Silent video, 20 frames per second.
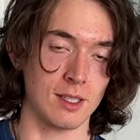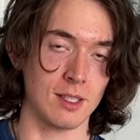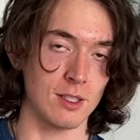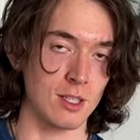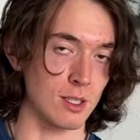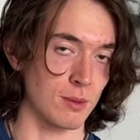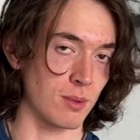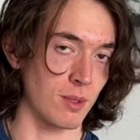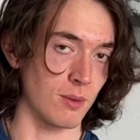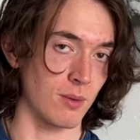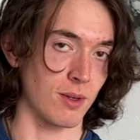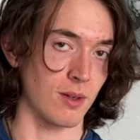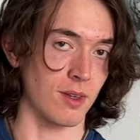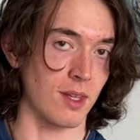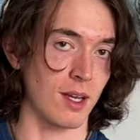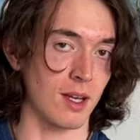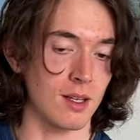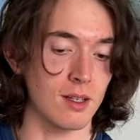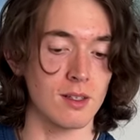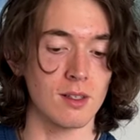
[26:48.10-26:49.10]
just be aware of
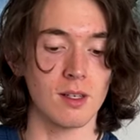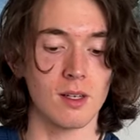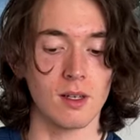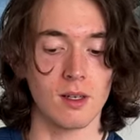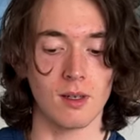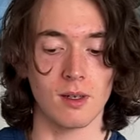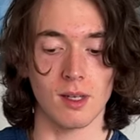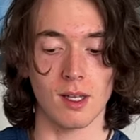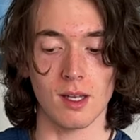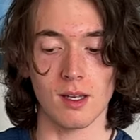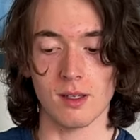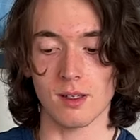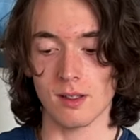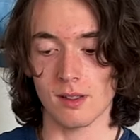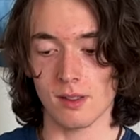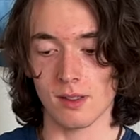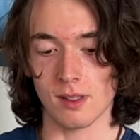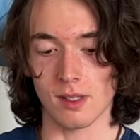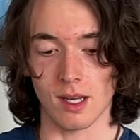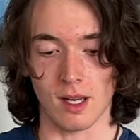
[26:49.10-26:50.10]
that
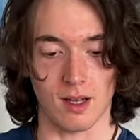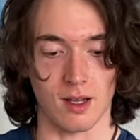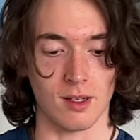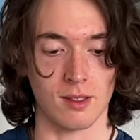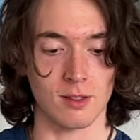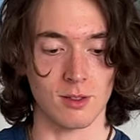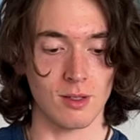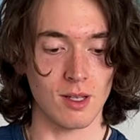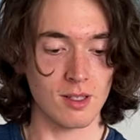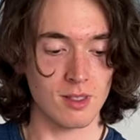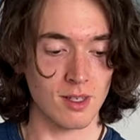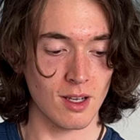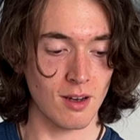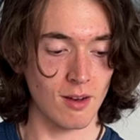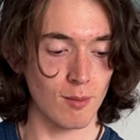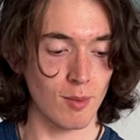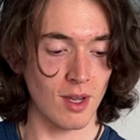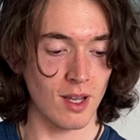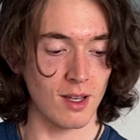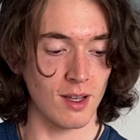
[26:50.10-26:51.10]
and yeah so that's kind
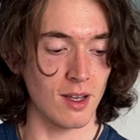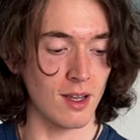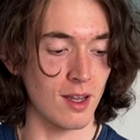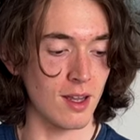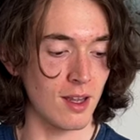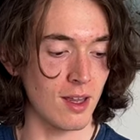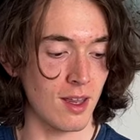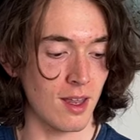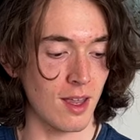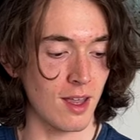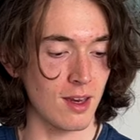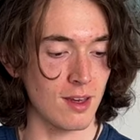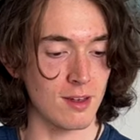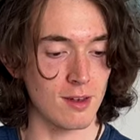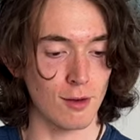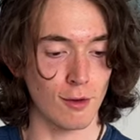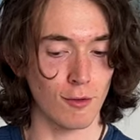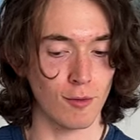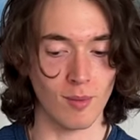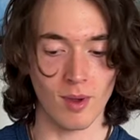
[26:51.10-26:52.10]
of my
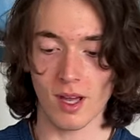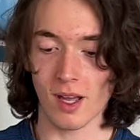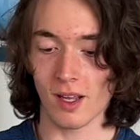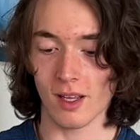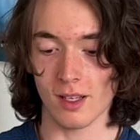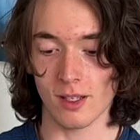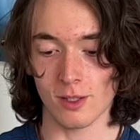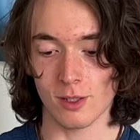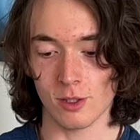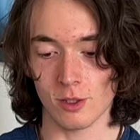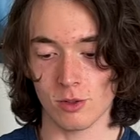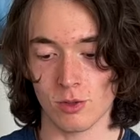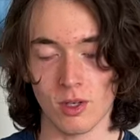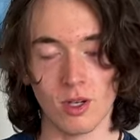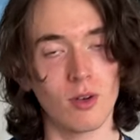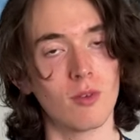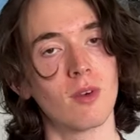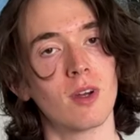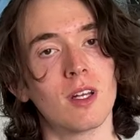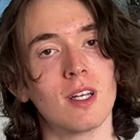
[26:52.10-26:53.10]
end of my
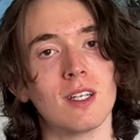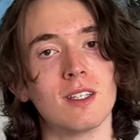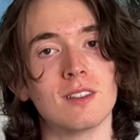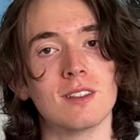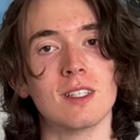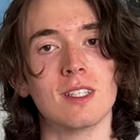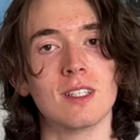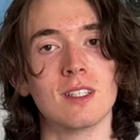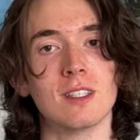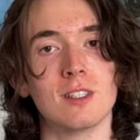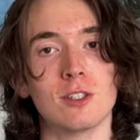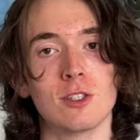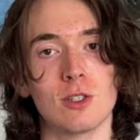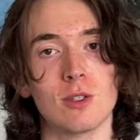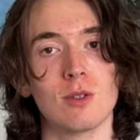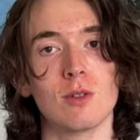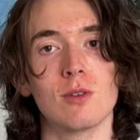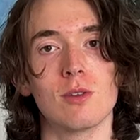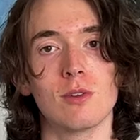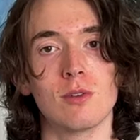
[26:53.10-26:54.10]
trail running
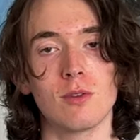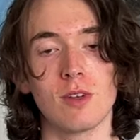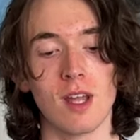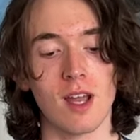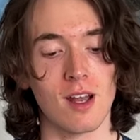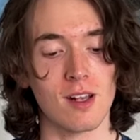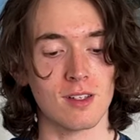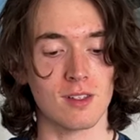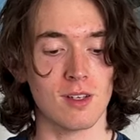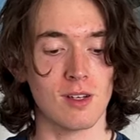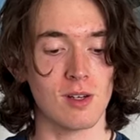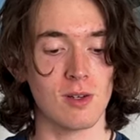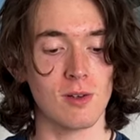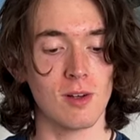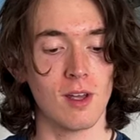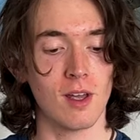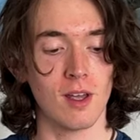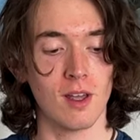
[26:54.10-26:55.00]
shoe fiasco